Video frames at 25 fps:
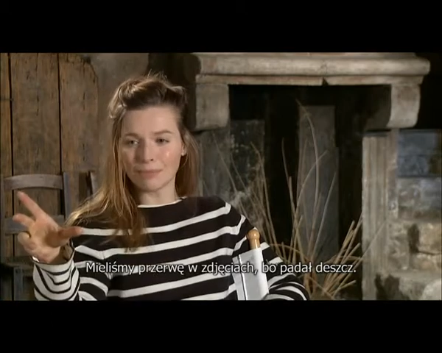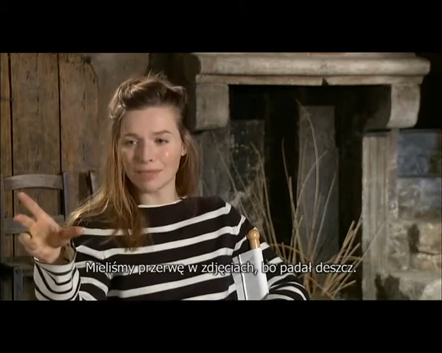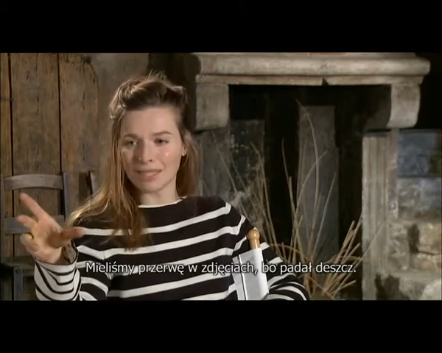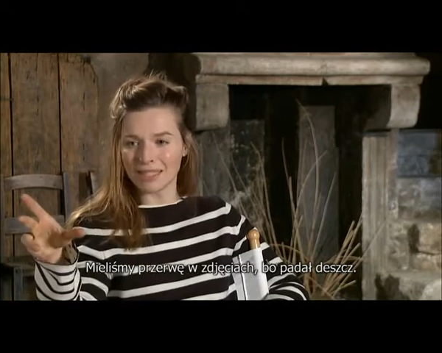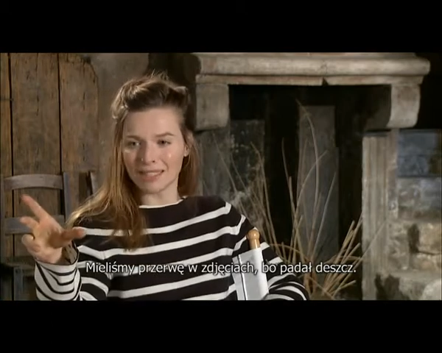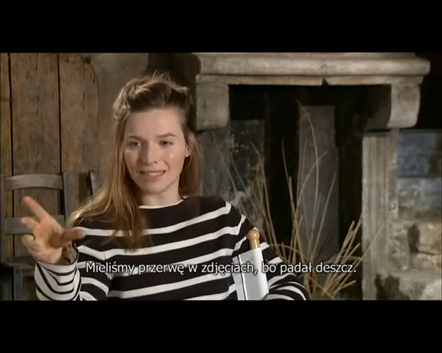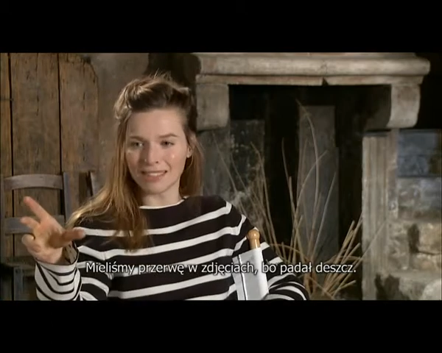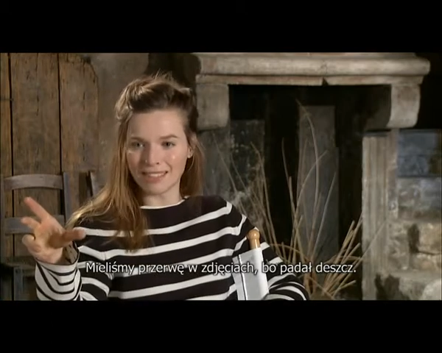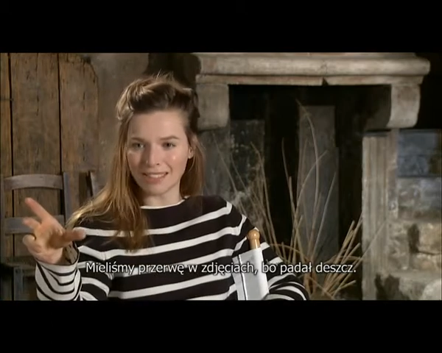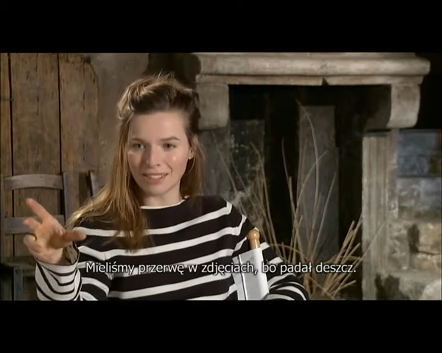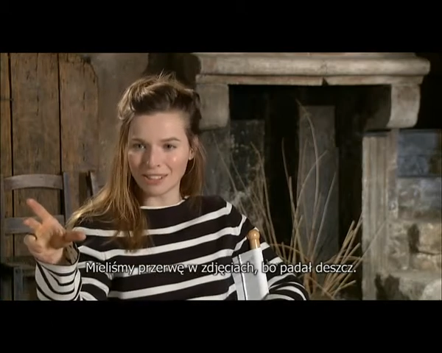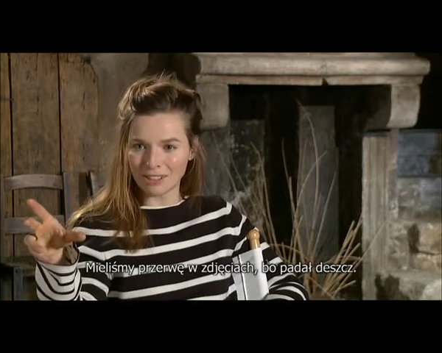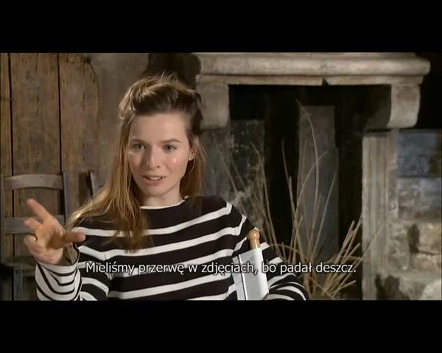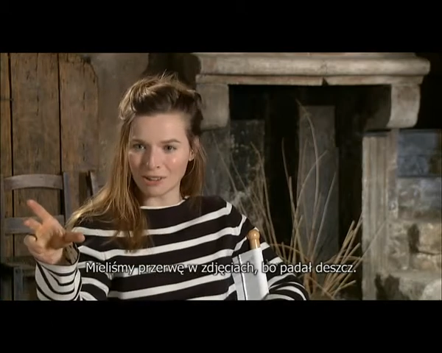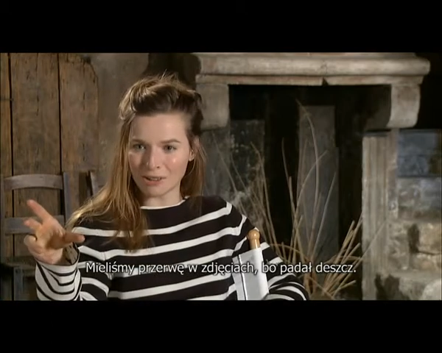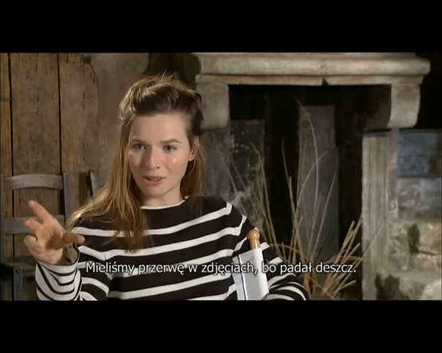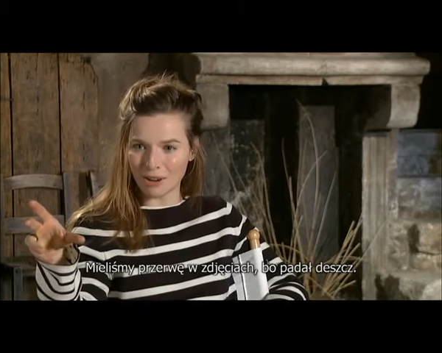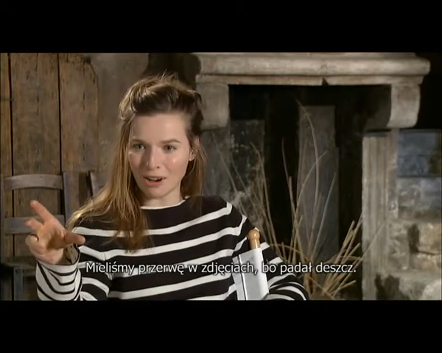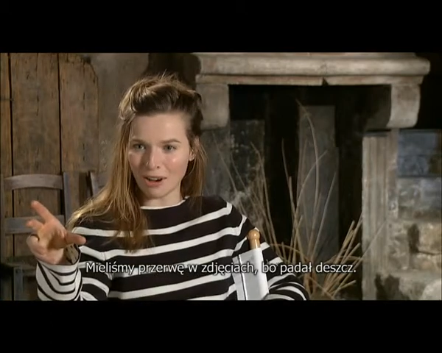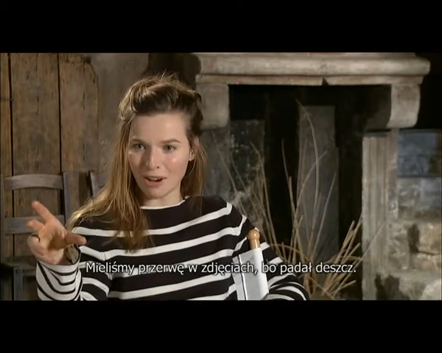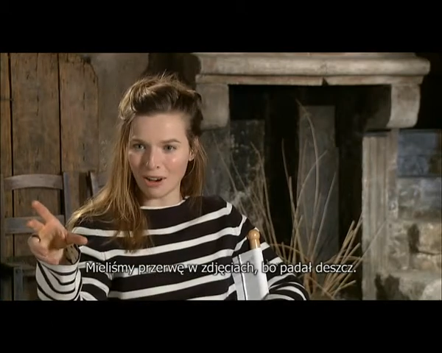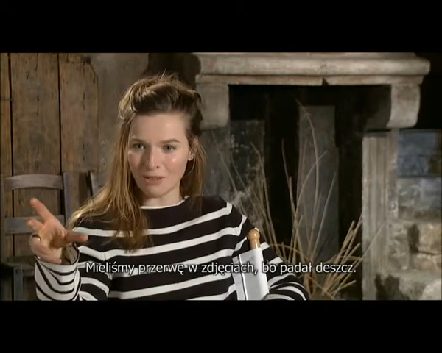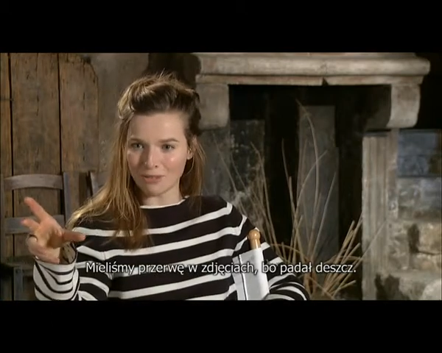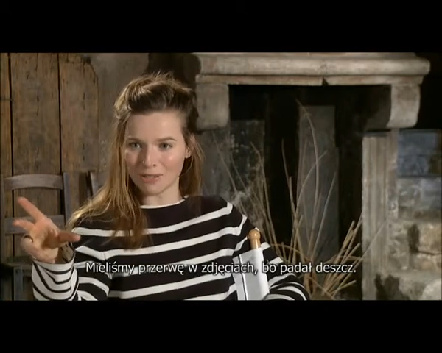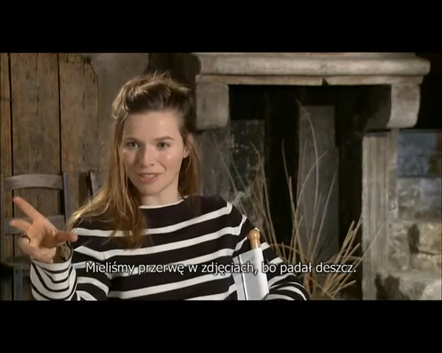be you know
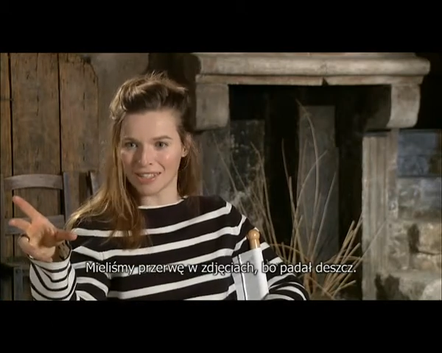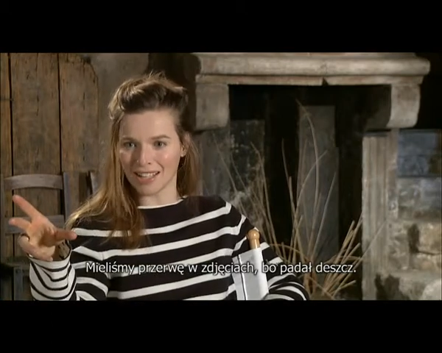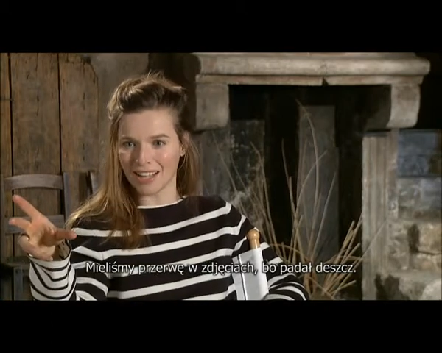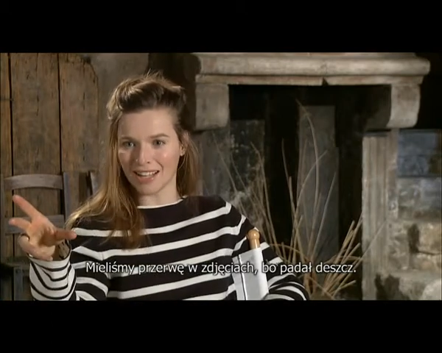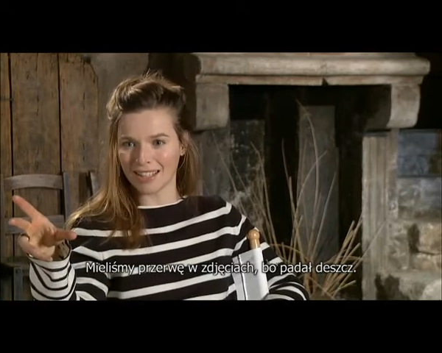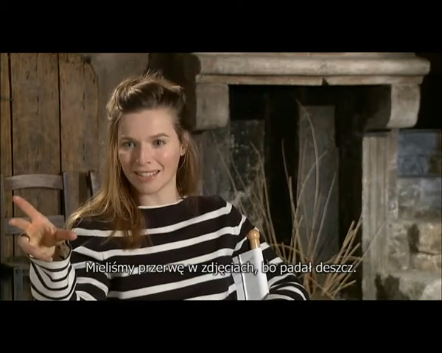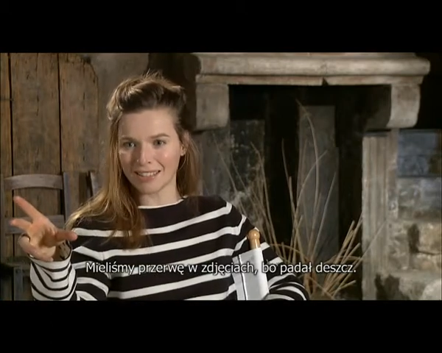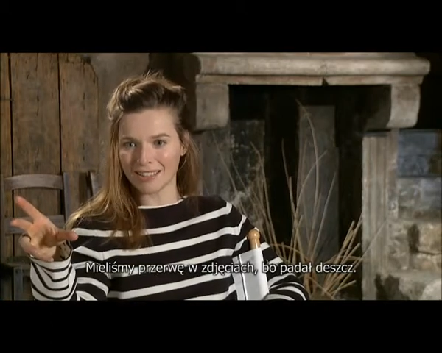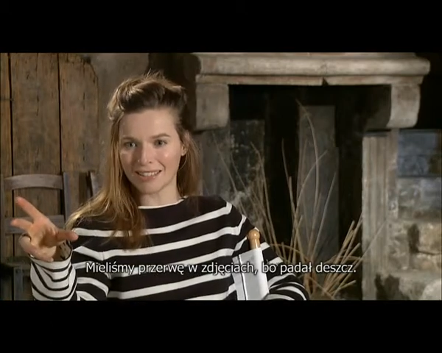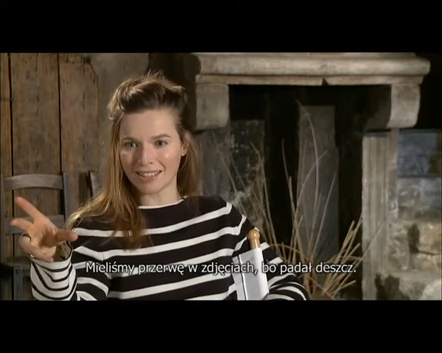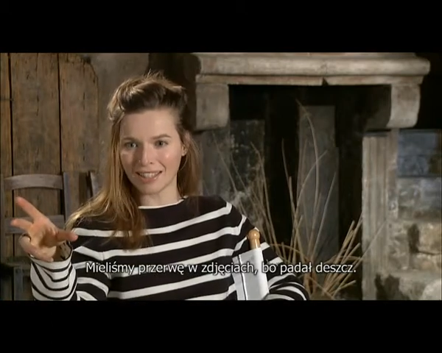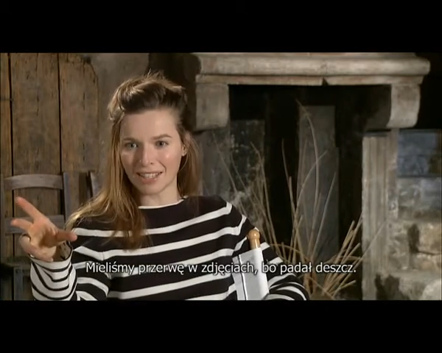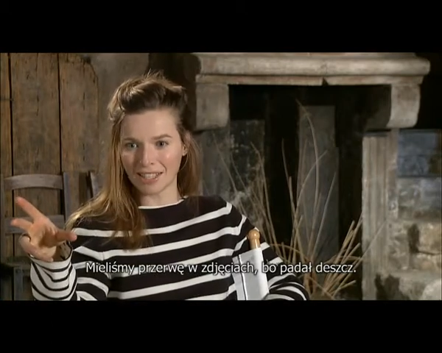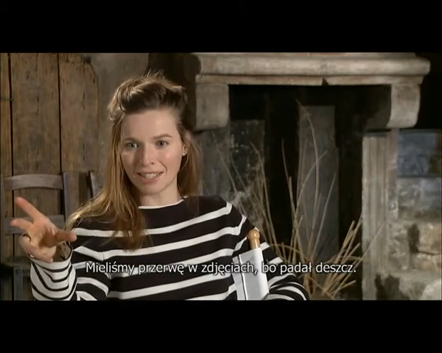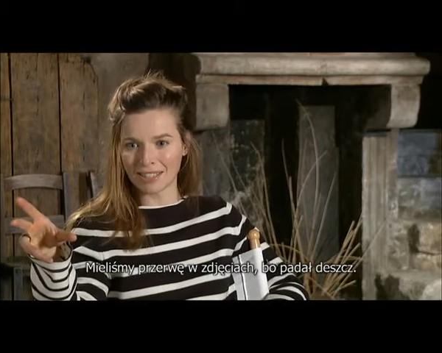offset